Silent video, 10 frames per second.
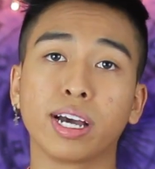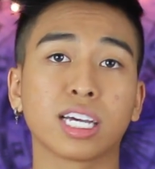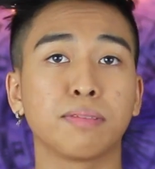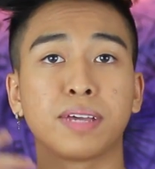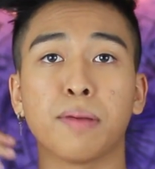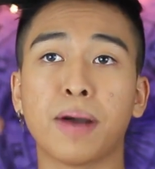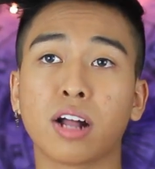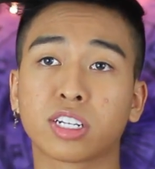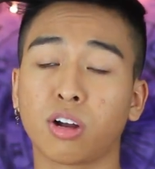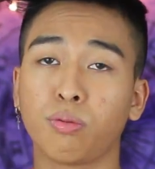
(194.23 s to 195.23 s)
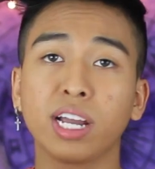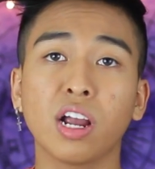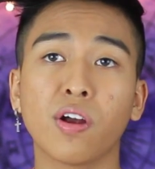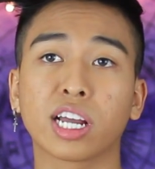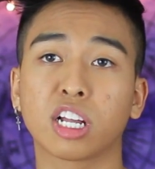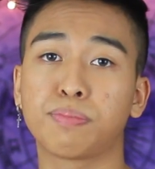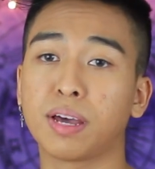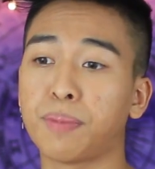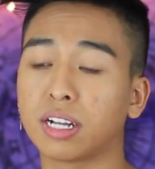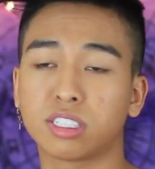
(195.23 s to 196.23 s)
it could be about career, it could be
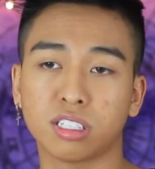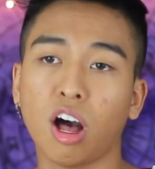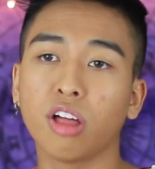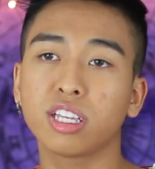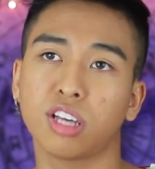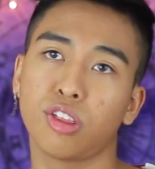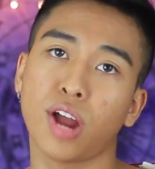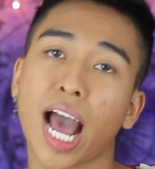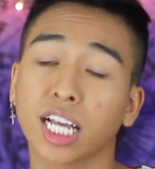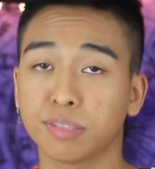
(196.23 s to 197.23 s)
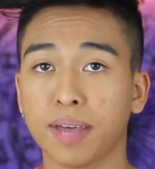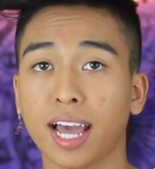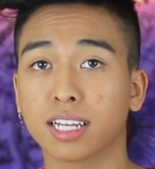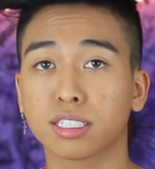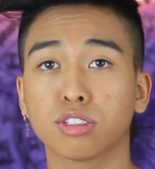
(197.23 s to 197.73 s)
about just all these other aspects.